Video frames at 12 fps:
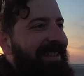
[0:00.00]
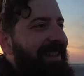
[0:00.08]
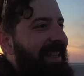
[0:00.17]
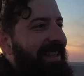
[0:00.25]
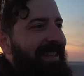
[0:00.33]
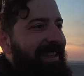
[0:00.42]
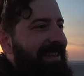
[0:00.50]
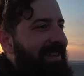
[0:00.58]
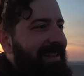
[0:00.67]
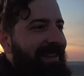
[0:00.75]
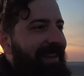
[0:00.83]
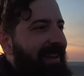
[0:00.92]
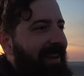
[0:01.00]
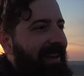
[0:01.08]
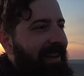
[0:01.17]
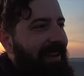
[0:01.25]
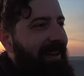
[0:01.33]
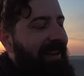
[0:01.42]
this is
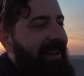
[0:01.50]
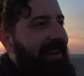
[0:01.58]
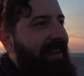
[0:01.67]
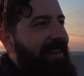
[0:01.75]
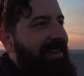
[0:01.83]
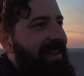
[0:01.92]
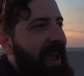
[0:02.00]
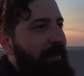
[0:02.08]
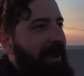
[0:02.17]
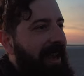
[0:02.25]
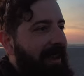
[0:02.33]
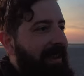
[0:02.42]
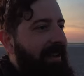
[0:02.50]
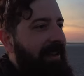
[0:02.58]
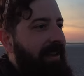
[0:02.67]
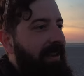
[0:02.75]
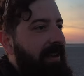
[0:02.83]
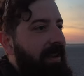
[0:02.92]
epic.
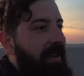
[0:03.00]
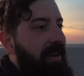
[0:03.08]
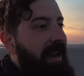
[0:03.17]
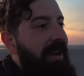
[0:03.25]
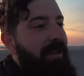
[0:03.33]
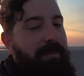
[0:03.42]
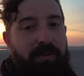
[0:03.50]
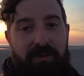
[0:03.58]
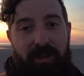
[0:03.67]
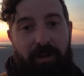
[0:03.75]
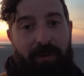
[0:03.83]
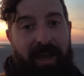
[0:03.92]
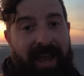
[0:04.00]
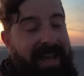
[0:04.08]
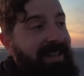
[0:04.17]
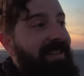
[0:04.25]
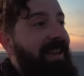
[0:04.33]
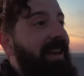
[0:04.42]
Now the moon's on the
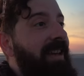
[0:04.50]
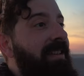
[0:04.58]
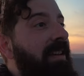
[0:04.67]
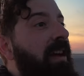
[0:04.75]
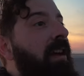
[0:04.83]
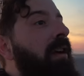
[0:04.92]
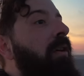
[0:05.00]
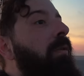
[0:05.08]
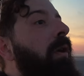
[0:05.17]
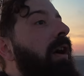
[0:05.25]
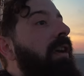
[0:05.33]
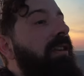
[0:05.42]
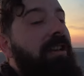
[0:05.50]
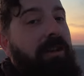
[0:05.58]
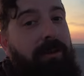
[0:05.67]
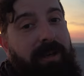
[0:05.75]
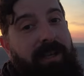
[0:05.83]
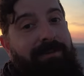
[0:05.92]
right-hand side. What I can
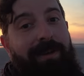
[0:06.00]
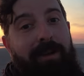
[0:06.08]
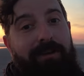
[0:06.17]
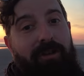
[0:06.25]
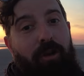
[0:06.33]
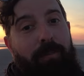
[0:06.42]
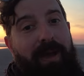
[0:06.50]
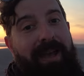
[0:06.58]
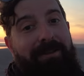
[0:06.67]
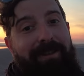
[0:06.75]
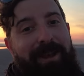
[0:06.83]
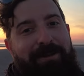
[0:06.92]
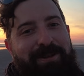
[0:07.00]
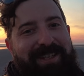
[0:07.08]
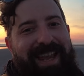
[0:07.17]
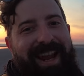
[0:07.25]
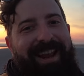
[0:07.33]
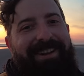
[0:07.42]
do is Photoshop out those
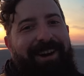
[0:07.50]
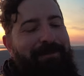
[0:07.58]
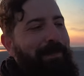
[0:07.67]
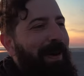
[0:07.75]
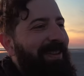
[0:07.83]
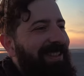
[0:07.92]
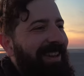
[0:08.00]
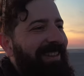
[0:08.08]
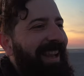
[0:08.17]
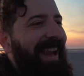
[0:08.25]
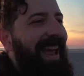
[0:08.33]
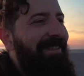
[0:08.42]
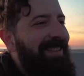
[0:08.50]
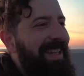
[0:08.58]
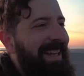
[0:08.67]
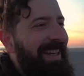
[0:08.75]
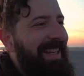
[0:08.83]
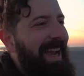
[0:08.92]
telegraph poles on the left
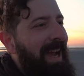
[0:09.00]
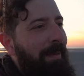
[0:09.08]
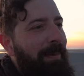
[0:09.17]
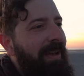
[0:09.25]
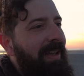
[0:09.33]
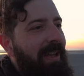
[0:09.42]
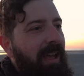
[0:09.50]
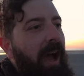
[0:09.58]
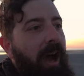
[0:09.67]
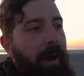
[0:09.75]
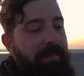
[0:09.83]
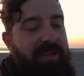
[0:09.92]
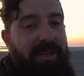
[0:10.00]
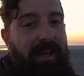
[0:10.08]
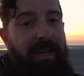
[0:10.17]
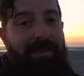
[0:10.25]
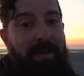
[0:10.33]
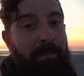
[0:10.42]
and clean it up. I'm just going to
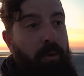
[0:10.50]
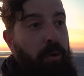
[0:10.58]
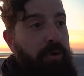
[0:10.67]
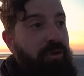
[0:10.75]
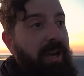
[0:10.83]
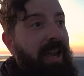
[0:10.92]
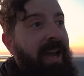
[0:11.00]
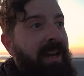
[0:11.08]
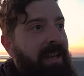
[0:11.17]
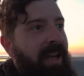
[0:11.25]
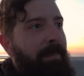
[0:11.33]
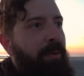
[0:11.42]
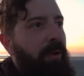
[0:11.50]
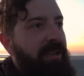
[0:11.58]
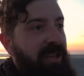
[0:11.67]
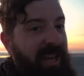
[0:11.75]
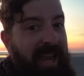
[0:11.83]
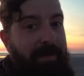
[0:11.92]
leave it in portrait. I had a couple as
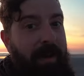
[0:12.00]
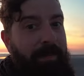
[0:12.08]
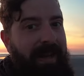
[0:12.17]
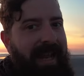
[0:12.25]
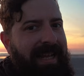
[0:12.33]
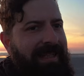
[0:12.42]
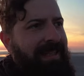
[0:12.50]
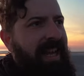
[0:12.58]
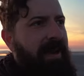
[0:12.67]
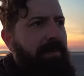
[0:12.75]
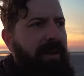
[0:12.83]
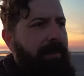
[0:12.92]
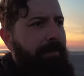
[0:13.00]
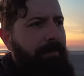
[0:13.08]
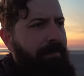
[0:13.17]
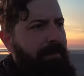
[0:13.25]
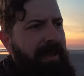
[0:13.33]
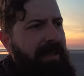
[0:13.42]
it came up in landscape, and I
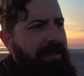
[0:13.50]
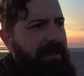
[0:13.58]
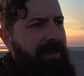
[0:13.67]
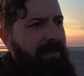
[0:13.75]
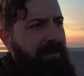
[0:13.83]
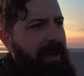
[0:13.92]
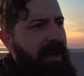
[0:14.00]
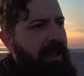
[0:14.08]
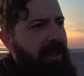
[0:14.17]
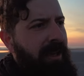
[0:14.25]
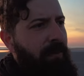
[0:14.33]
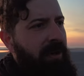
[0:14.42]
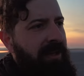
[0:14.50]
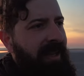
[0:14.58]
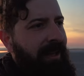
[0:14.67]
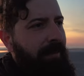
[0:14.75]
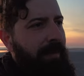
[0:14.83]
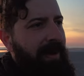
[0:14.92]
think it works a
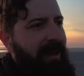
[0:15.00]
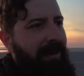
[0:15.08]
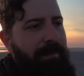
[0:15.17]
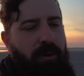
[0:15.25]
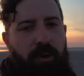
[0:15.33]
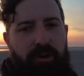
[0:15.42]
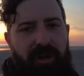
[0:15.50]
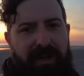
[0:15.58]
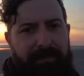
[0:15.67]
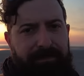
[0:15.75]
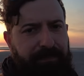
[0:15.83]
little bit better in portrait.